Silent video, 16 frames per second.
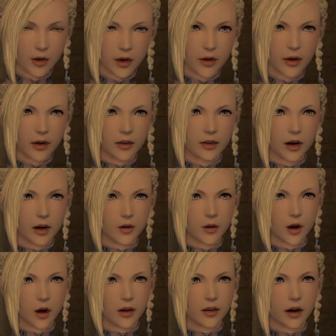oh,
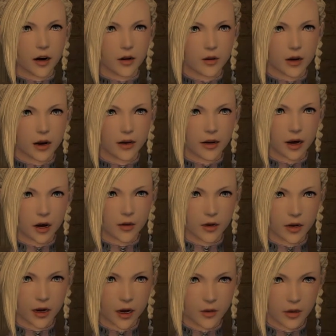naturally, your aid
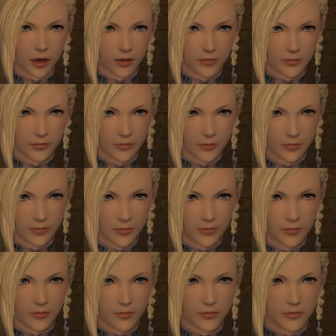will not go
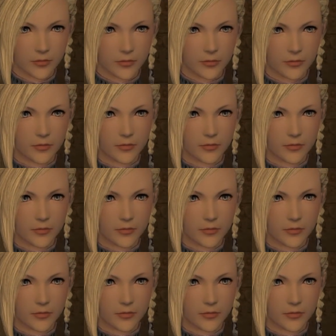unrewarded. We are